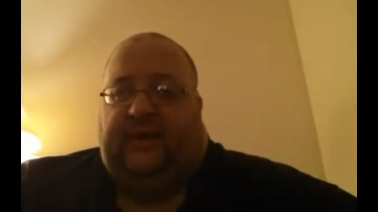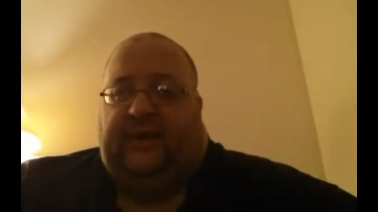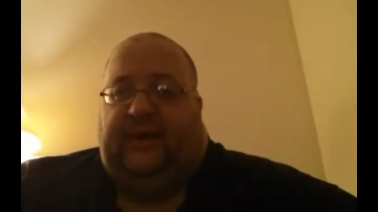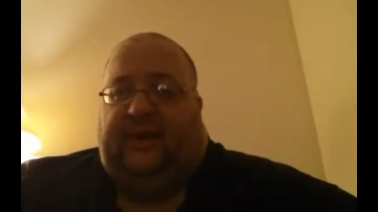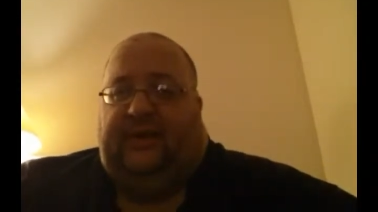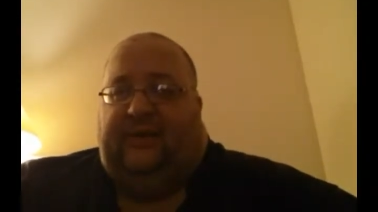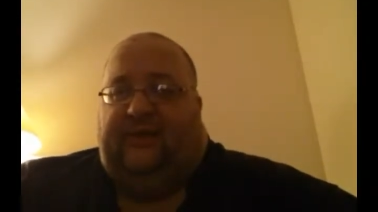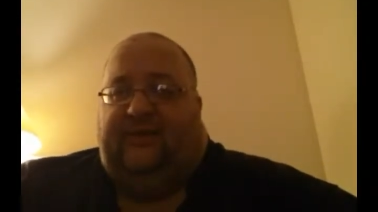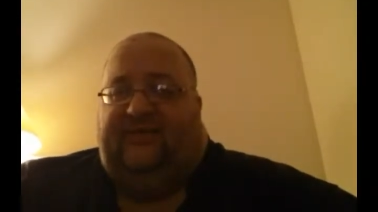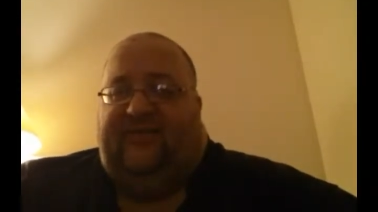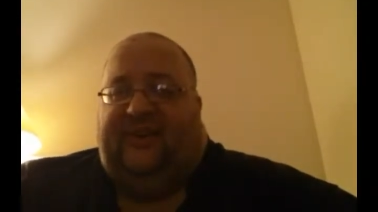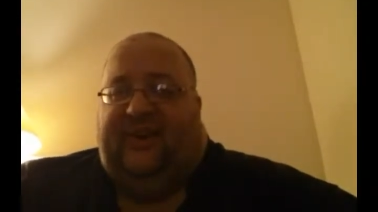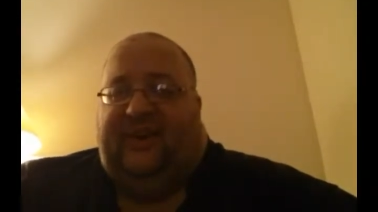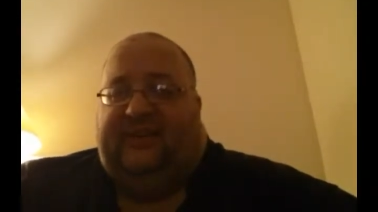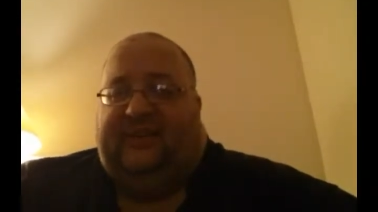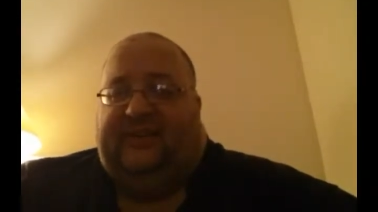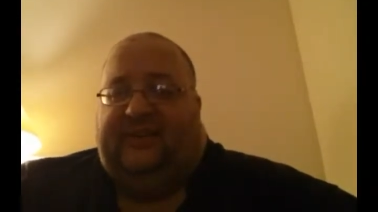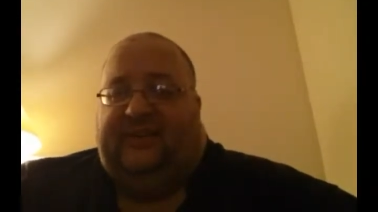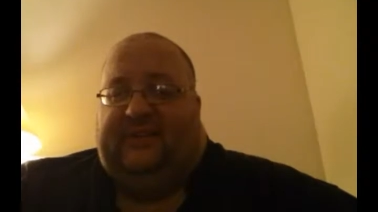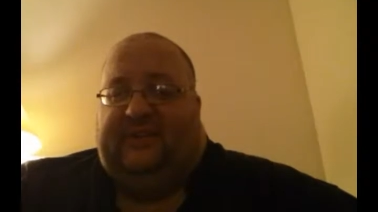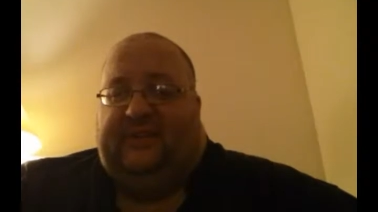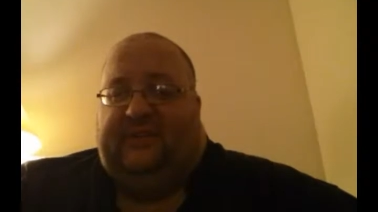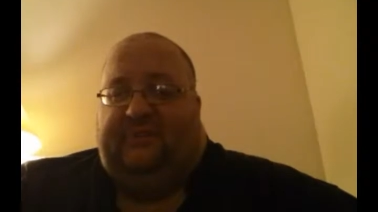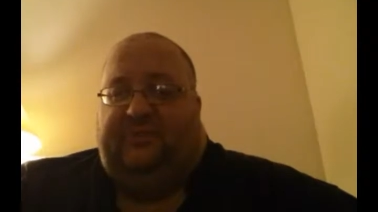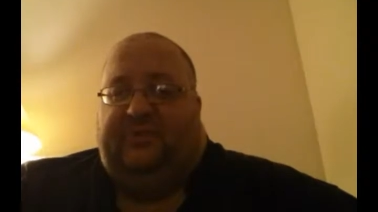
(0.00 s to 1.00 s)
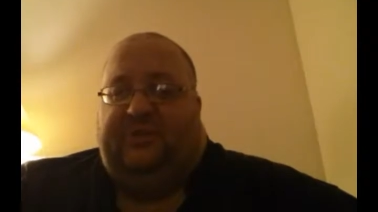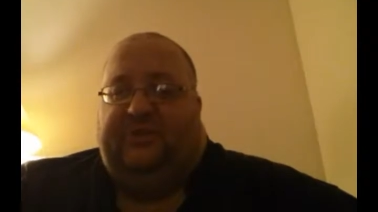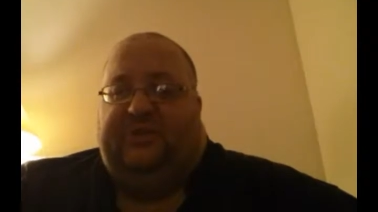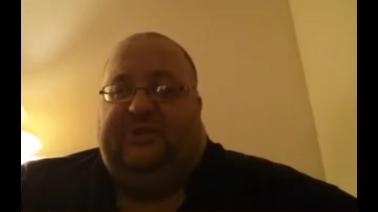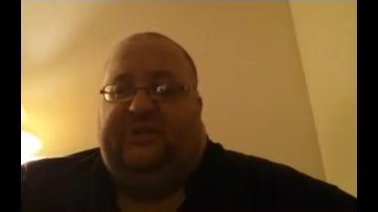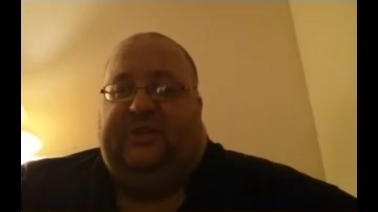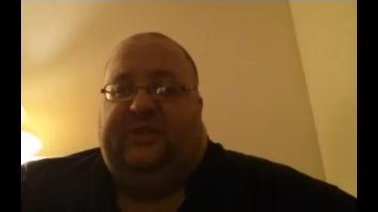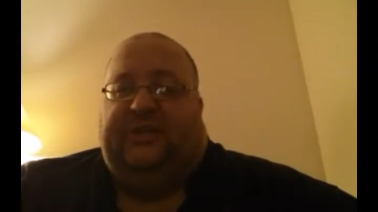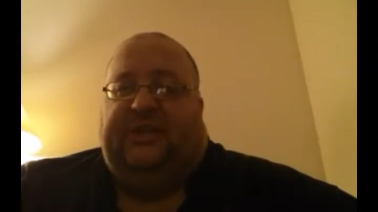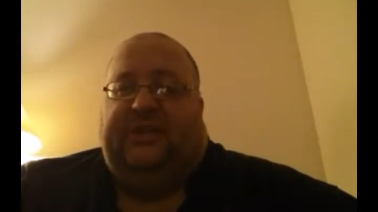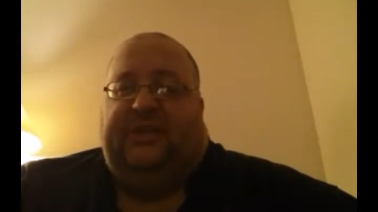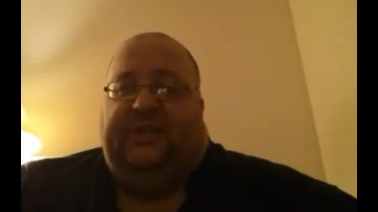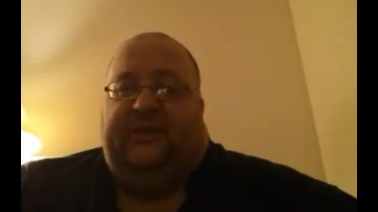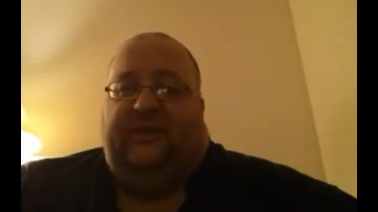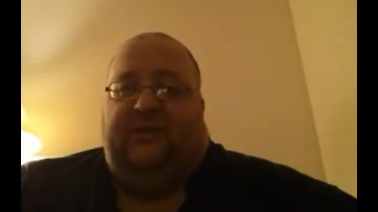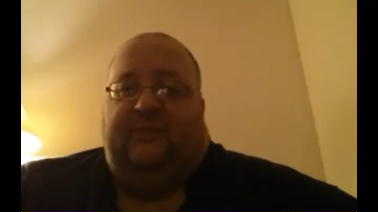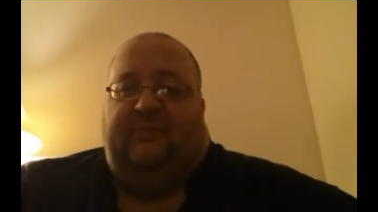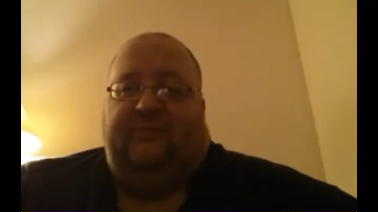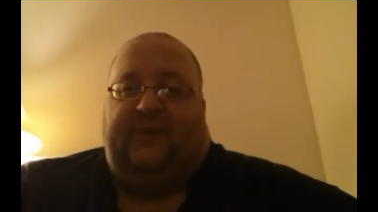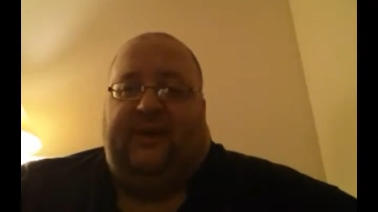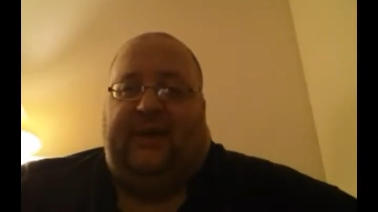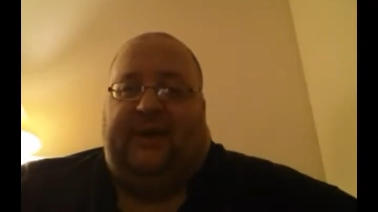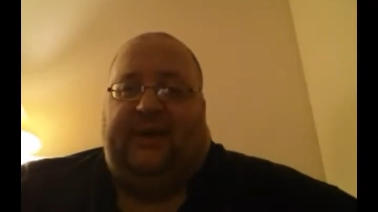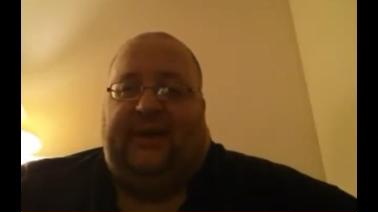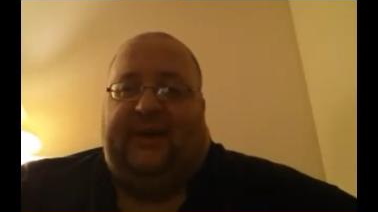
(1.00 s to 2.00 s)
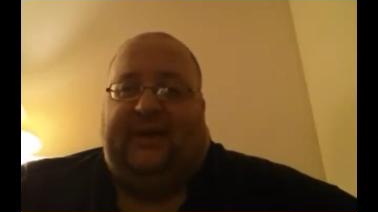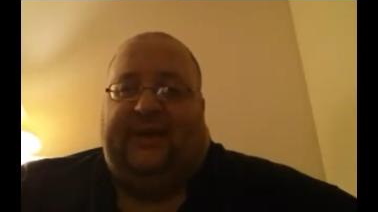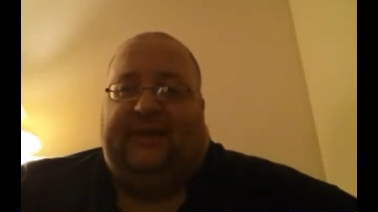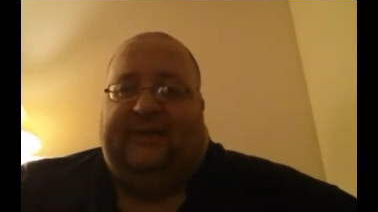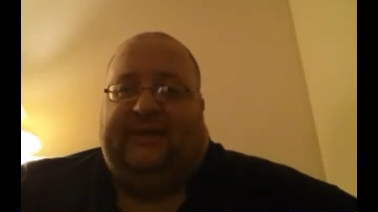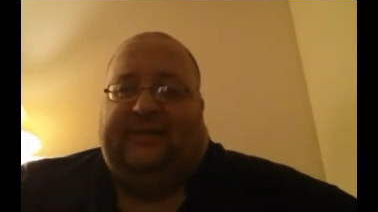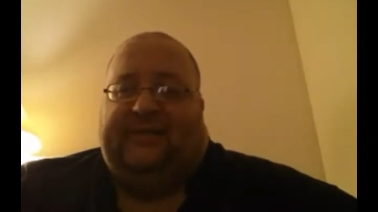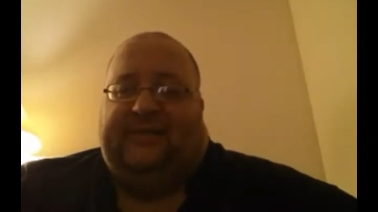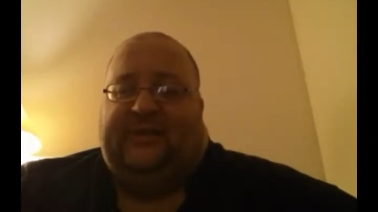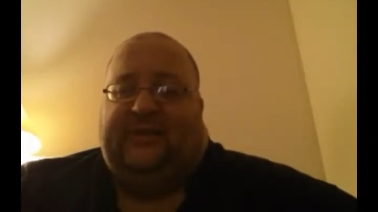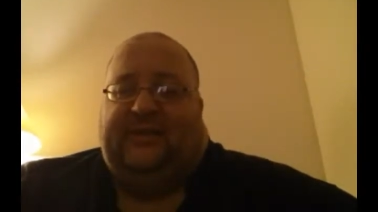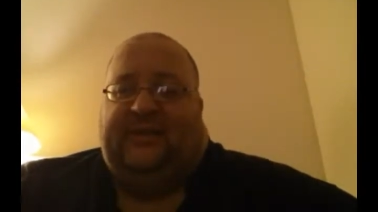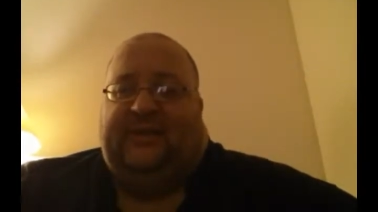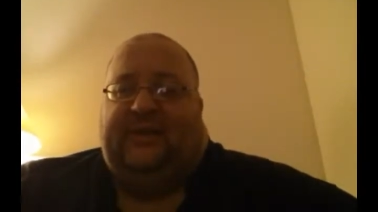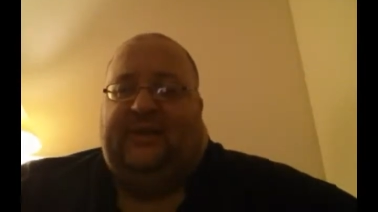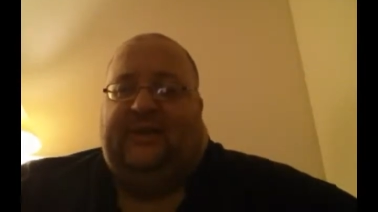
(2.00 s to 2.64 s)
And the fact that they're pushing him as